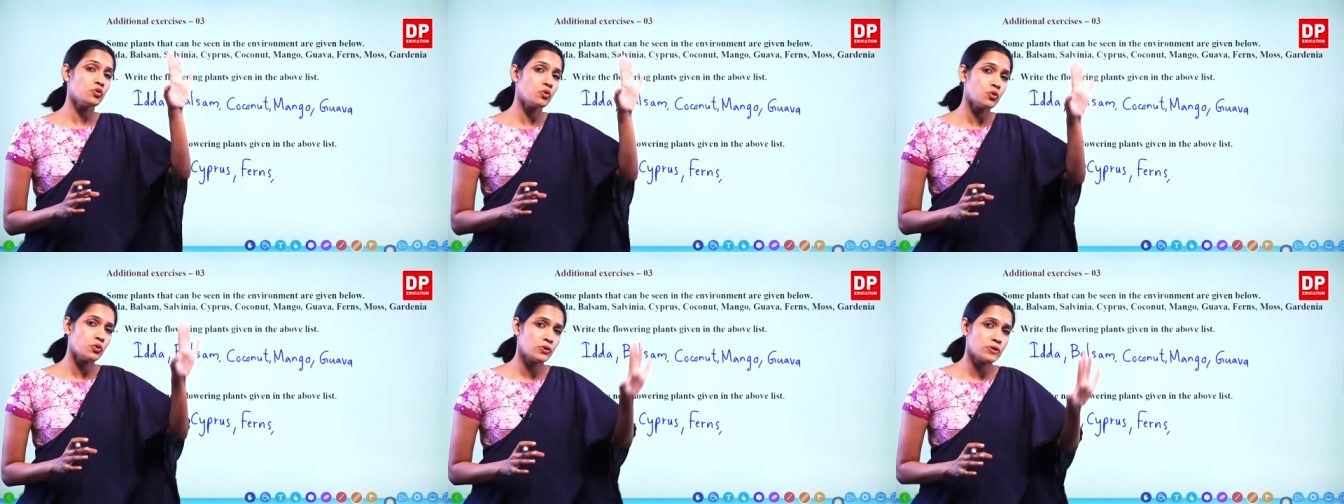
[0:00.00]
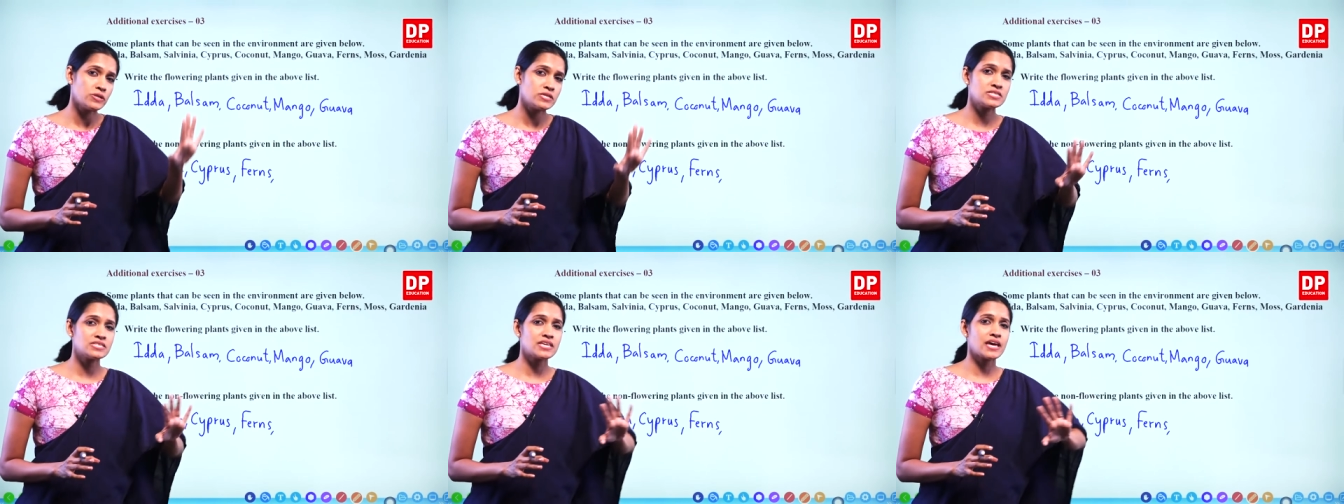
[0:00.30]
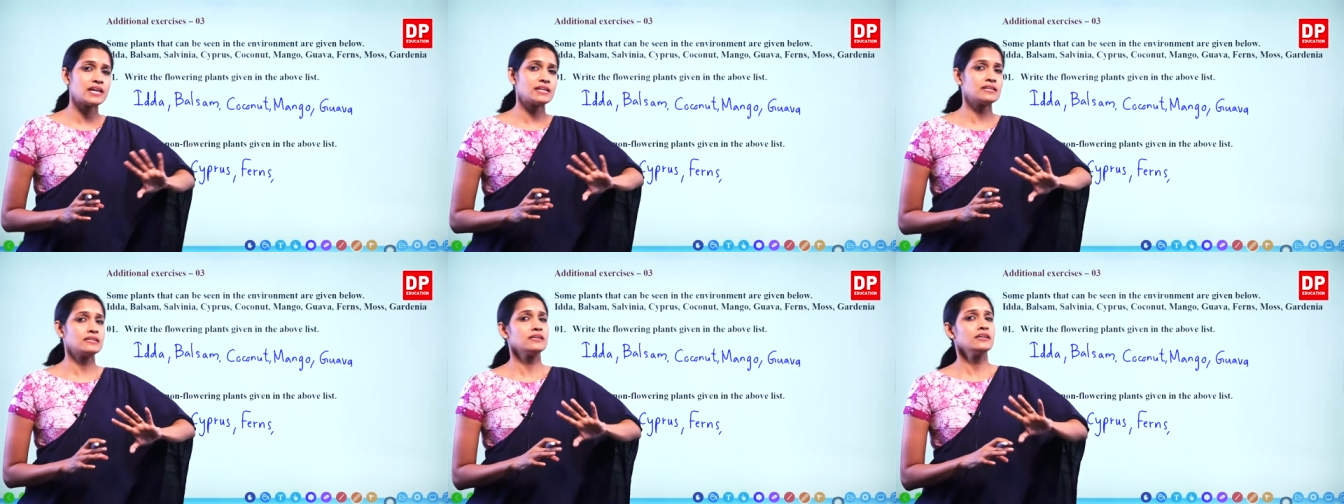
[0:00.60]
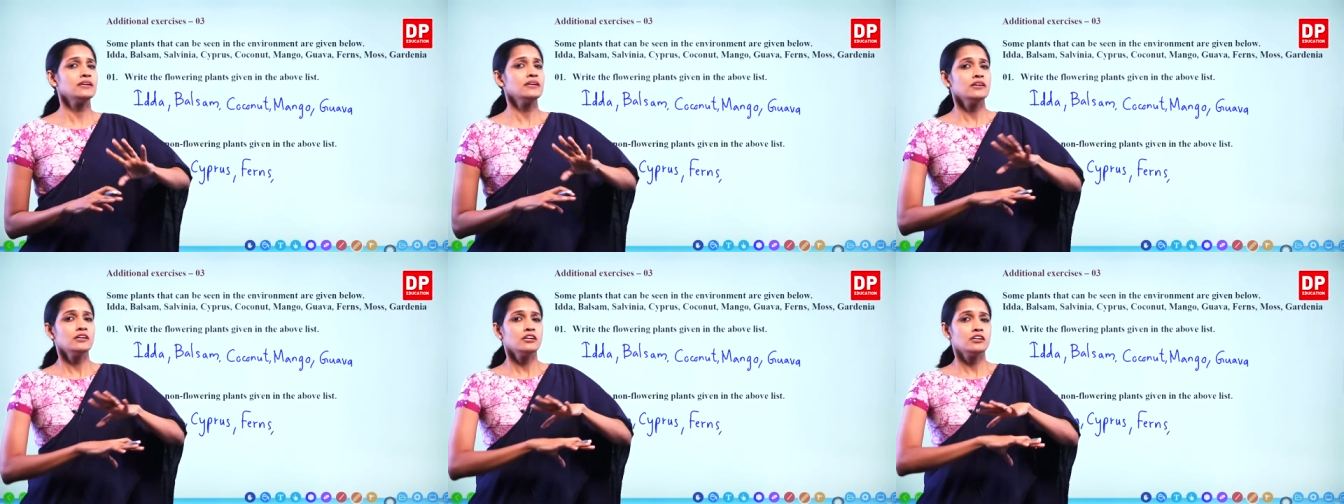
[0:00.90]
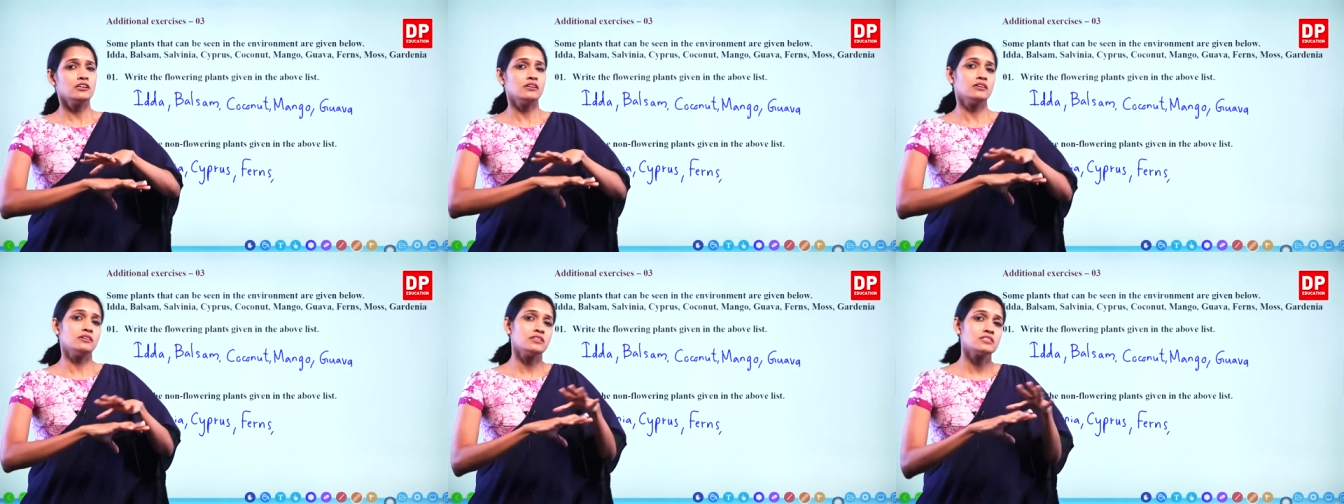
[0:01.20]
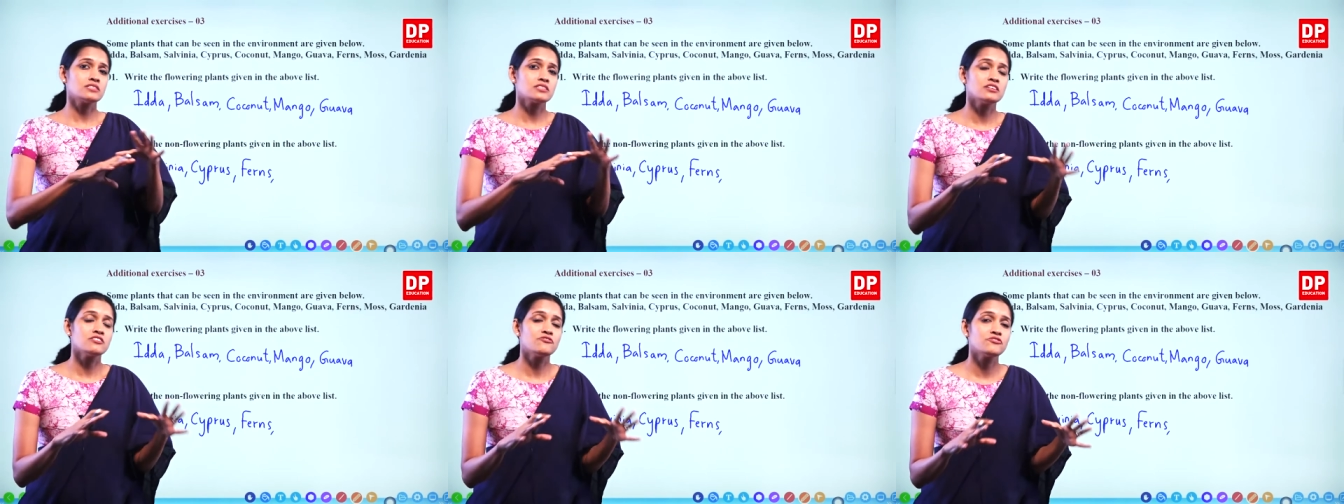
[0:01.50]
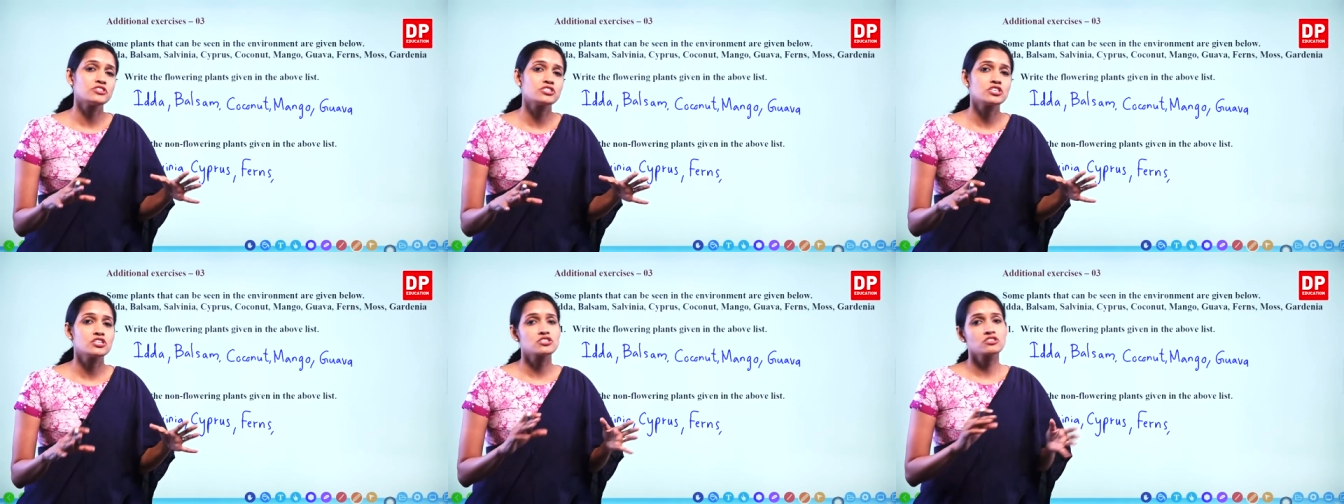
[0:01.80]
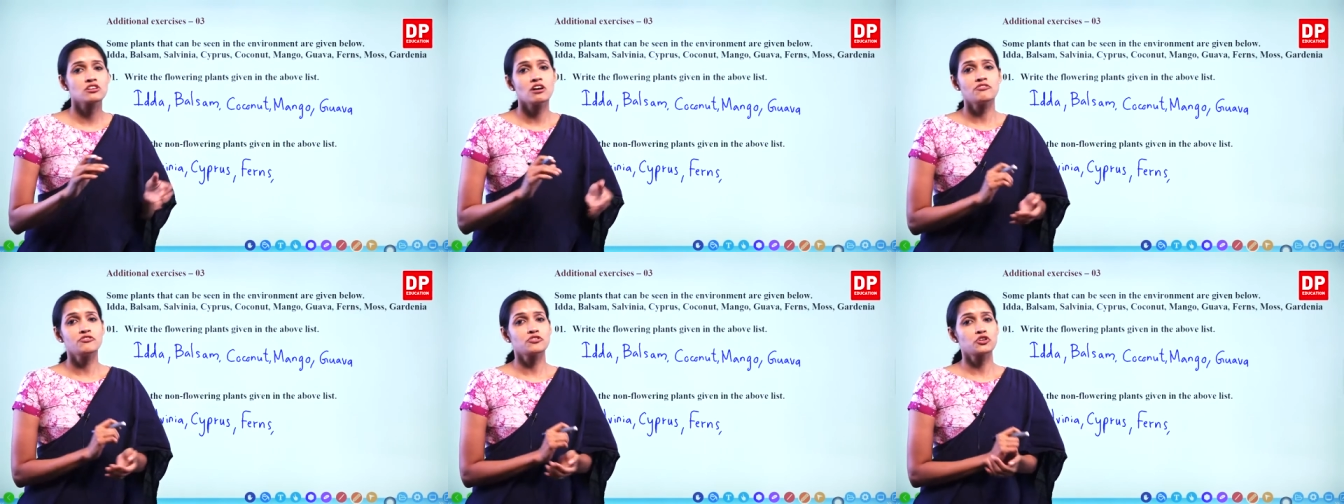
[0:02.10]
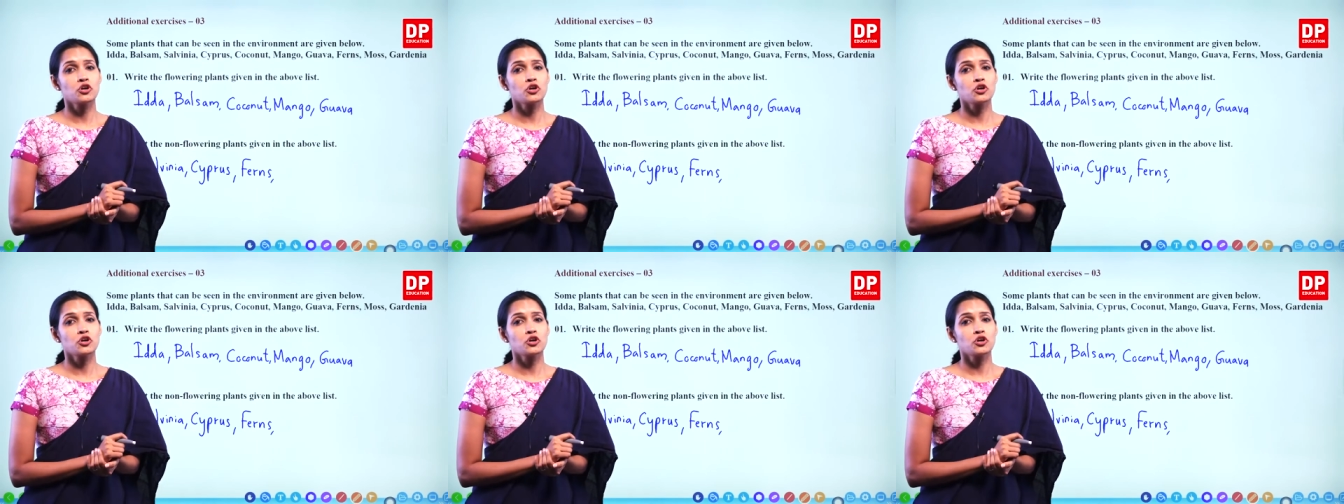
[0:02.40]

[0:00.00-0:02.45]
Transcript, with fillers: walls and uh, the surfaces of